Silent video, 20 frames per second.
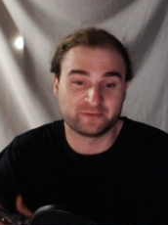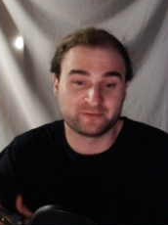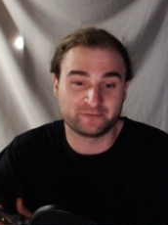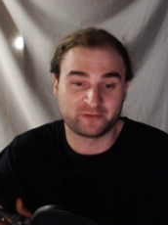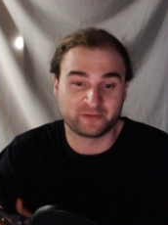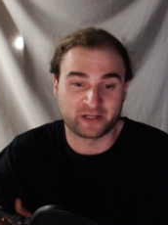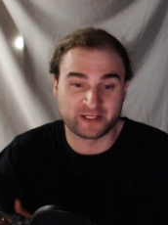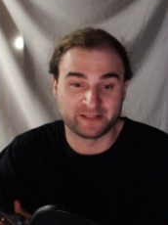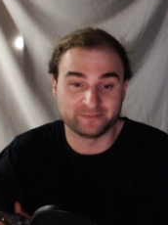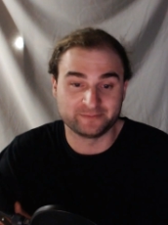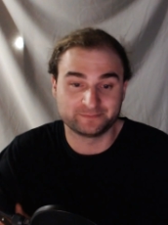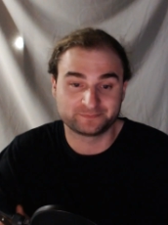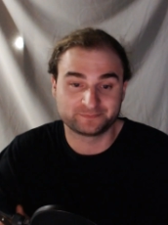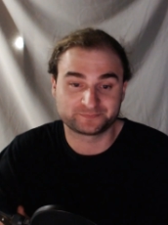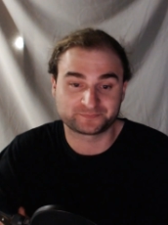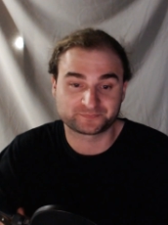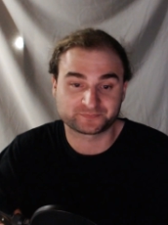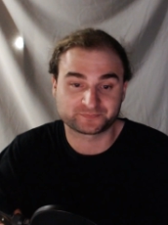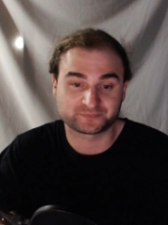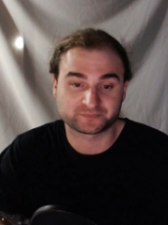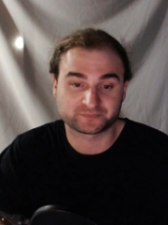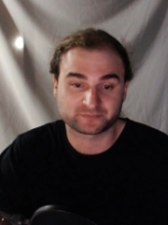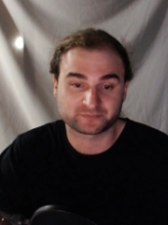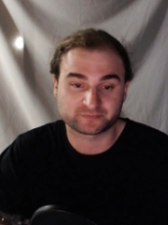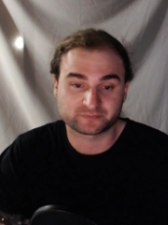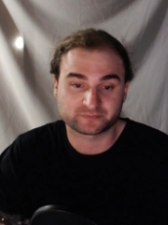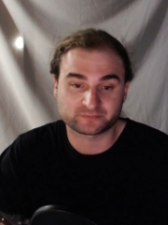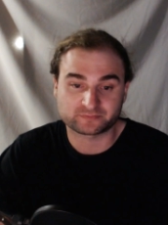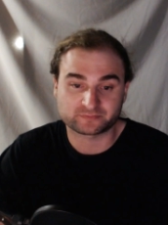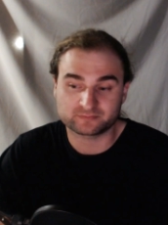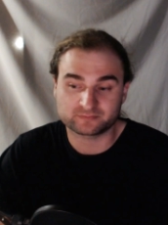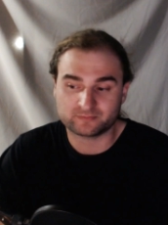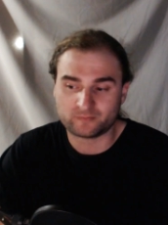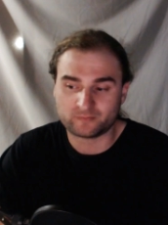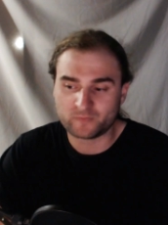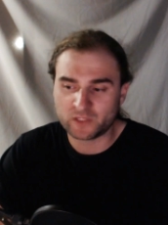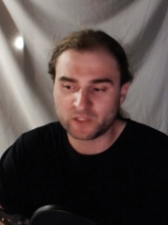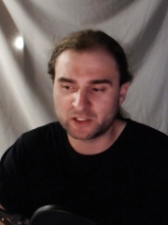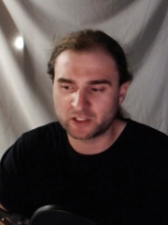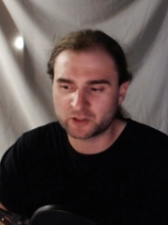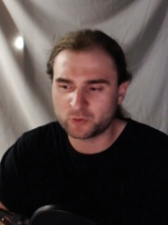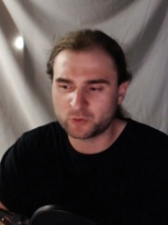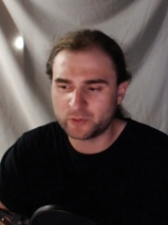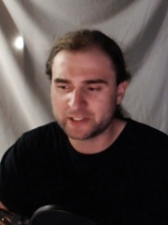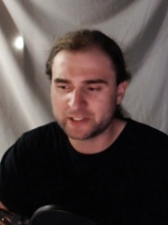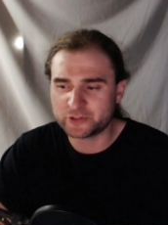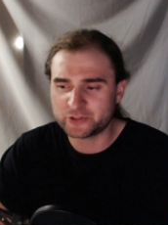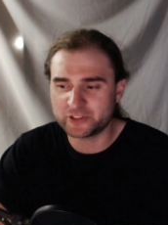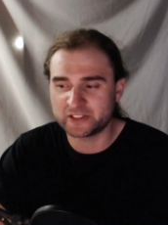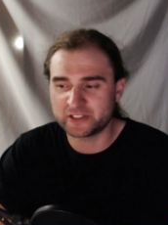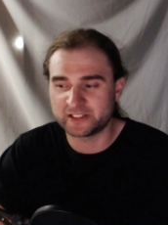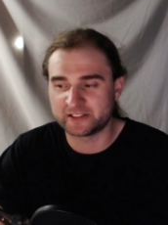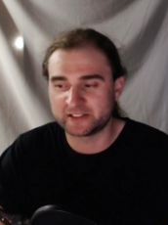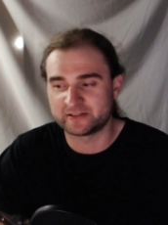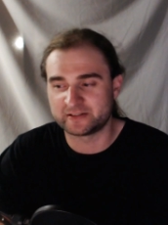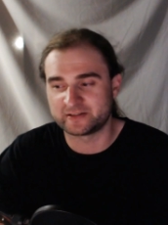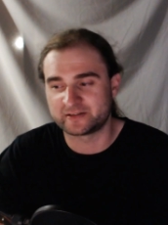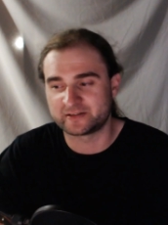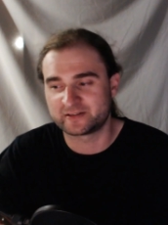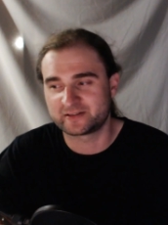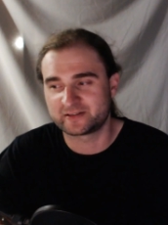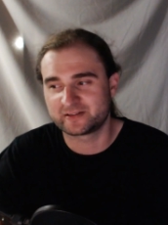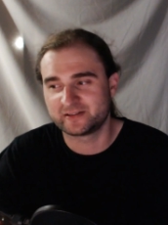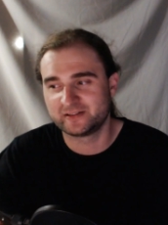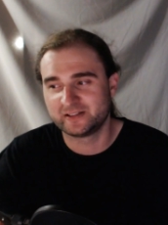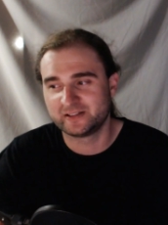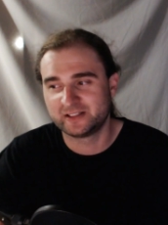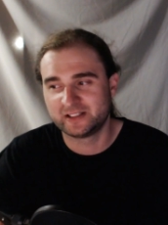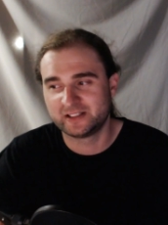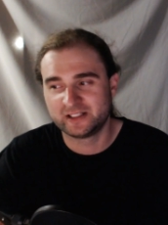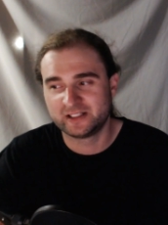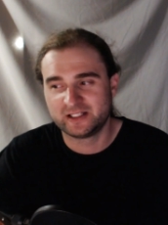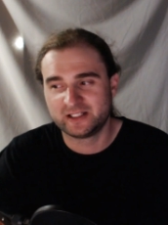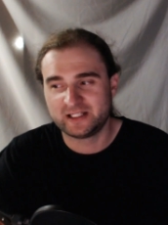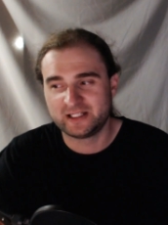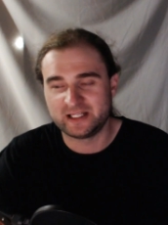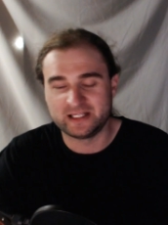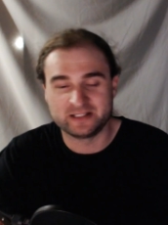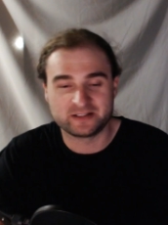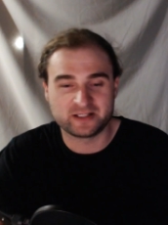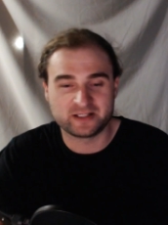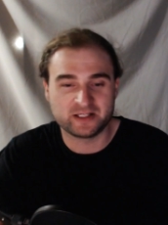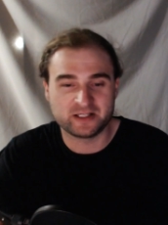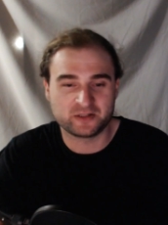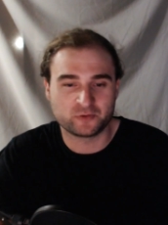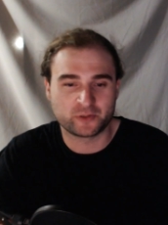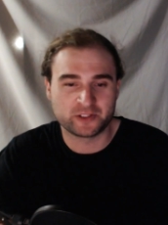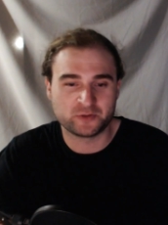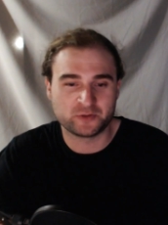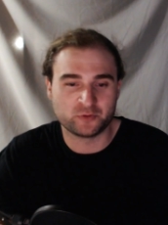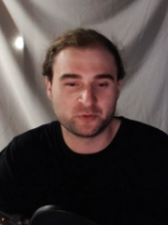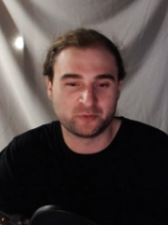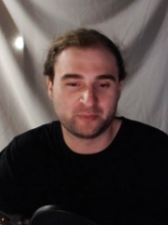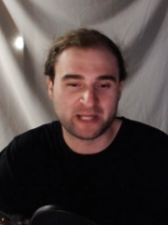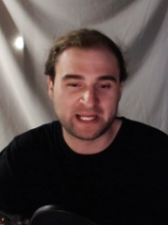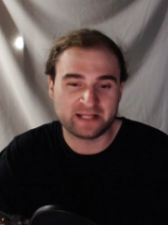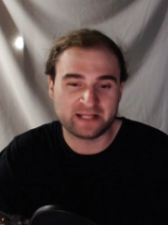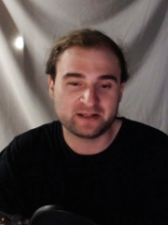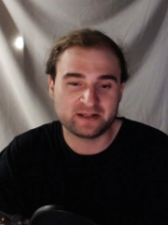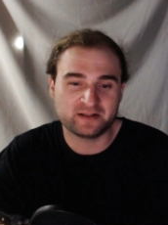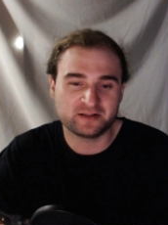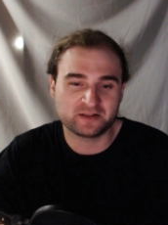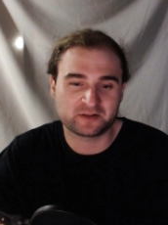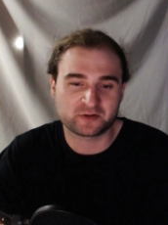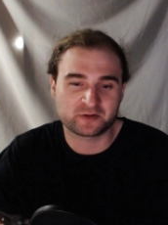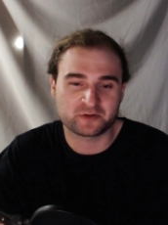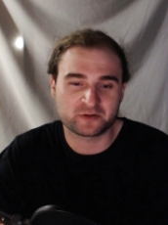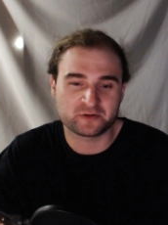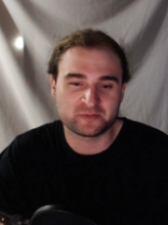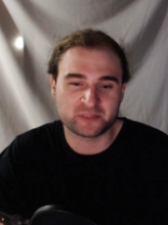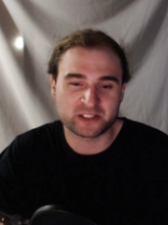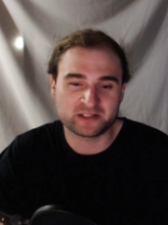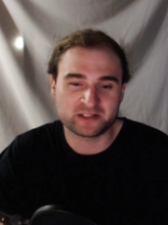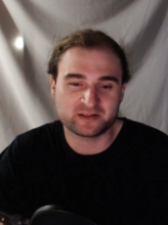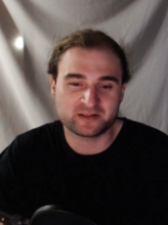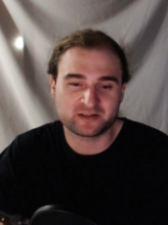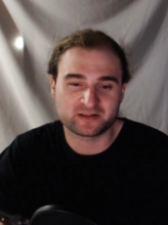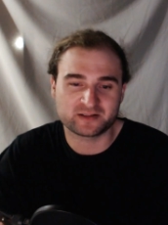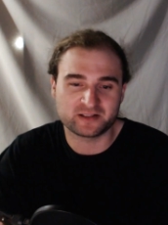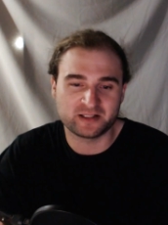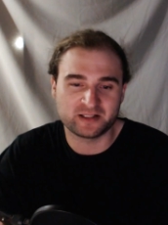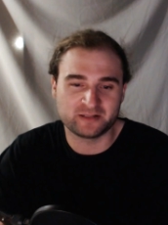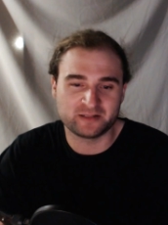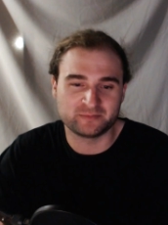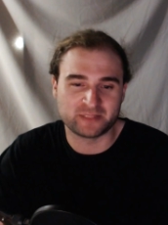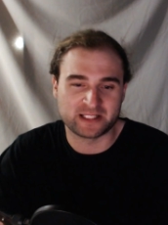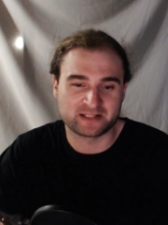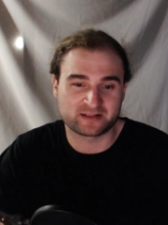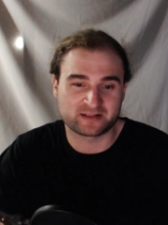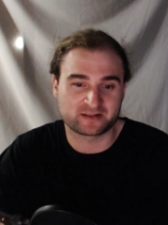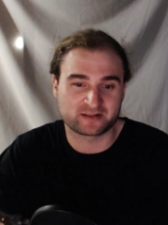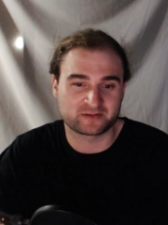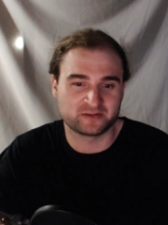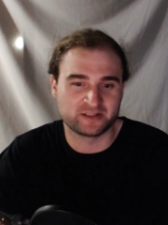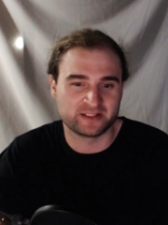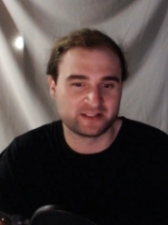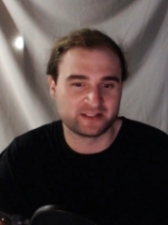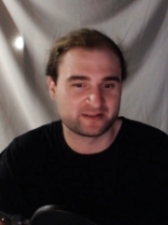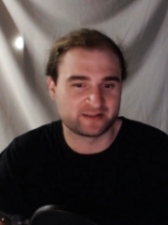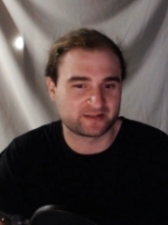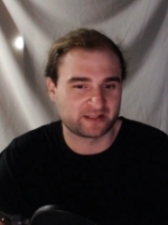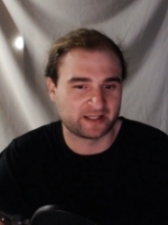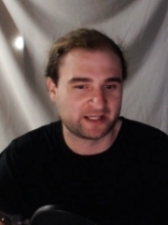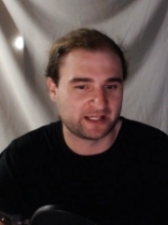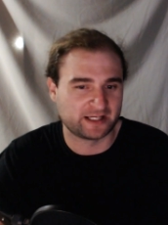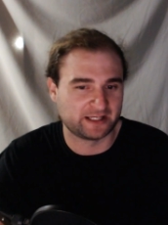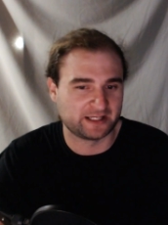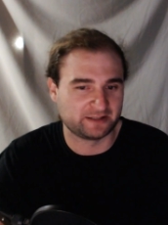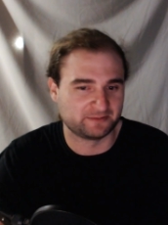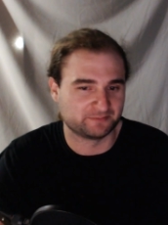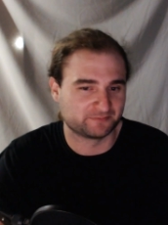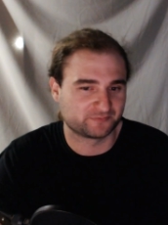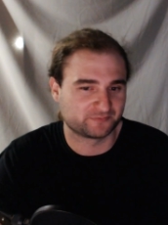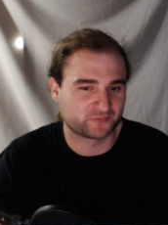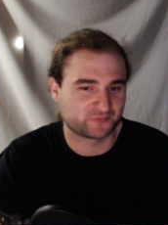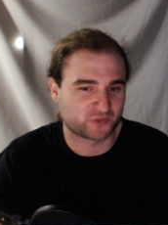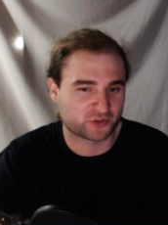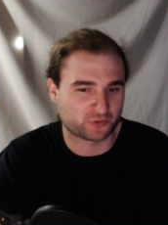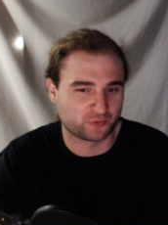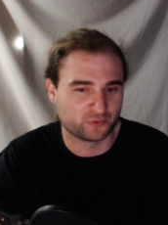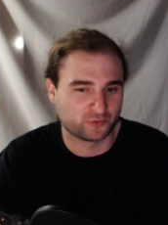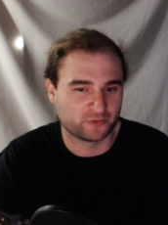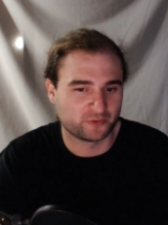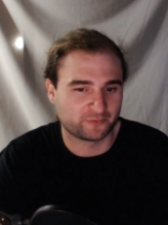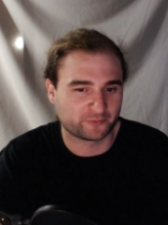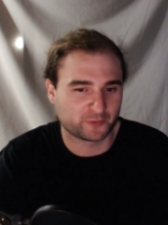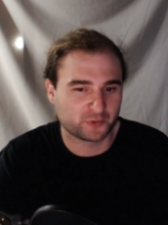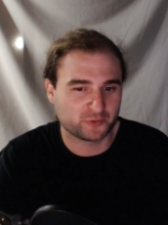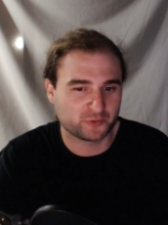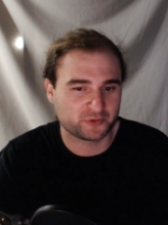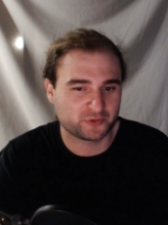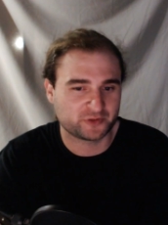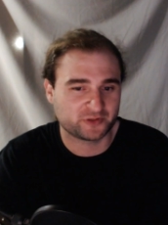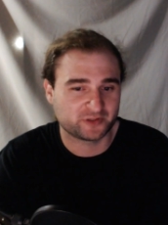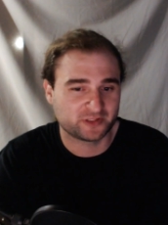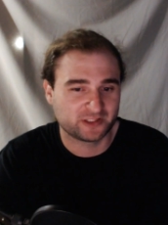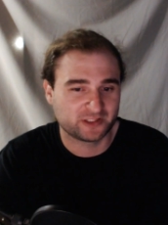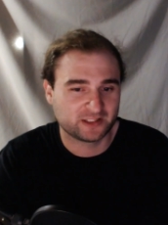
to fight. The question is is he going to abandon the tournament and basically say, screw the fruit?